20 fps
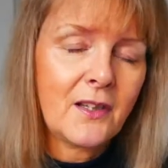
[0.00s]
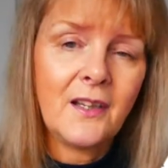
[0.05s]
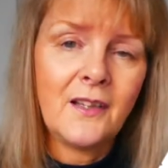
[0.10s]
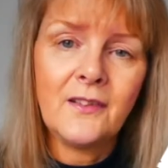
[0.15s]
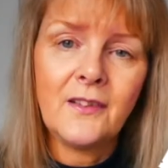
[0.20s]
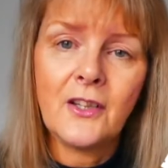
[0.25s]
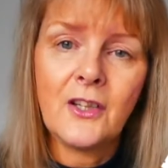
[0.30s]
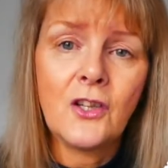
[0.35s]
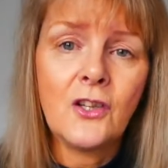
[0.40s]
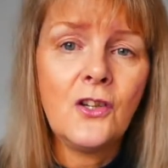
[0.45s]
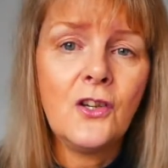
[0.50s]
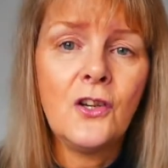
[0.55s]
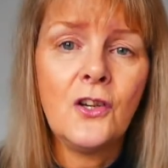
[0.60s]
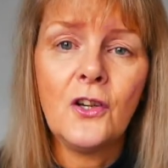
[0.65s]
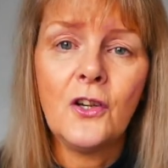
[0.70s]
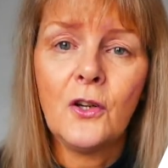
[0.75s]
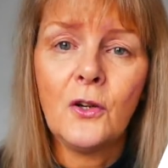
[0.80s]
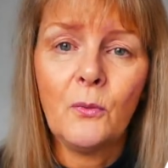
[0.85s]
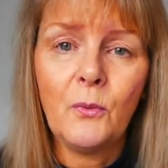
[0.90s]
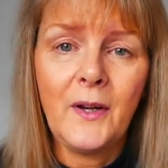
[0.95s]
and there's
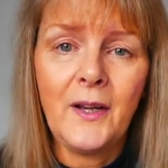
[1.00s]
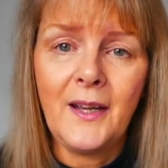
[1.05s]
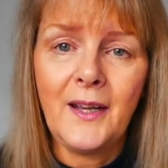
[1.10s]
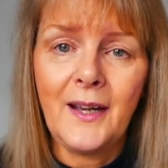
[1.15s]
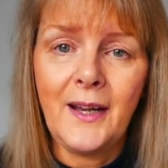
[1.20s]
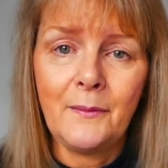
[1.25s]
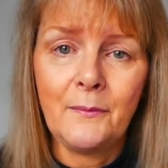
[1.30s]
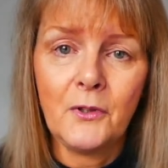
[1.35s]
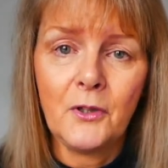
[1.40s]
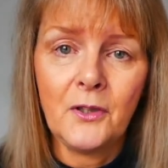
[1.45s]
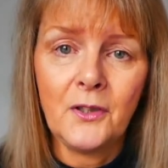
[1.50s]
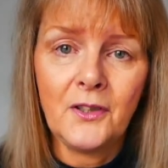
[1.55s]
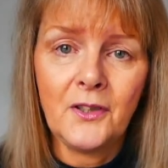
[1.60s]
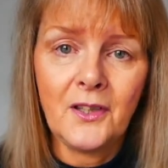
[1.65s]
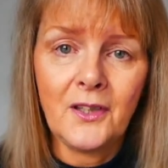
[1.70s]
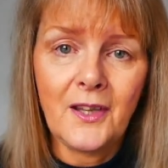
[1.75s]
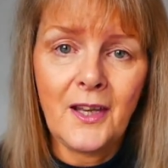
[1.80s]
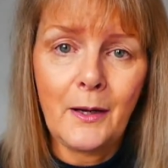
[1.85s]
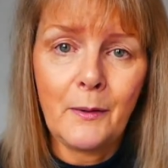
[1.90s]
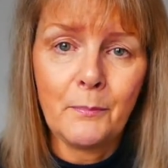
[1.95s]
no way I'm going
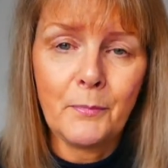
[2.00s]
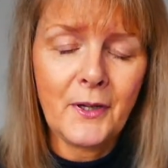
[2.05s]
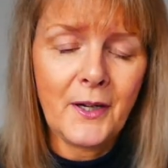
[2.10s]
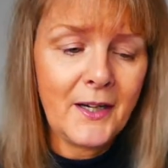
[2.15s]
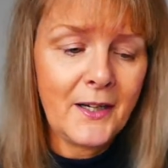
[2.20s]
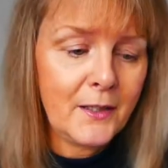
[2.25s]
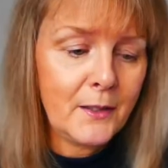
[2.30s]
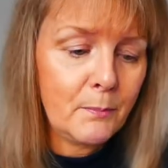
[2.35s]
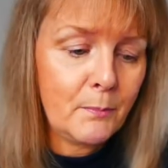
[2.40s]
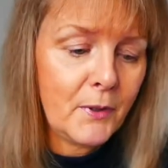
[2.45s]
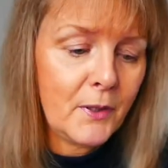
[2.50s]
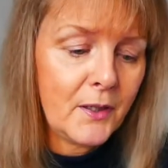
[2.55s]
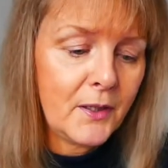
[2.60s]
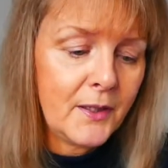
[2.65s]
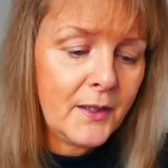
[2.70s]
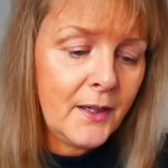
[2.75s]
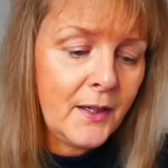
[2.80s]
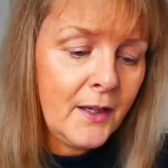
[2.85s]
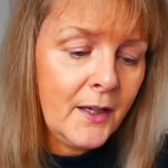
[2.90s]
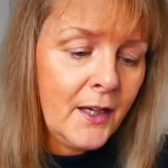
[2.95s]
to that price
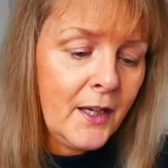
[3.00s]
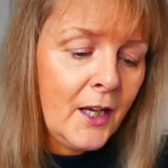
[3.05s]
point,